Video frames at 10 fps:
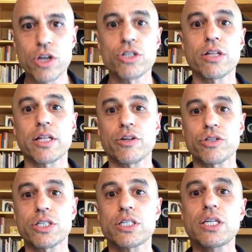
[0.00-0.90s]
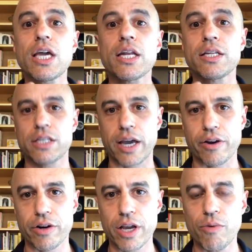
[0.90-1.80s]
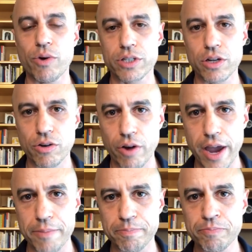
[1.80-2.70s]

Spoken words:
so that their skin integrity wasn't great.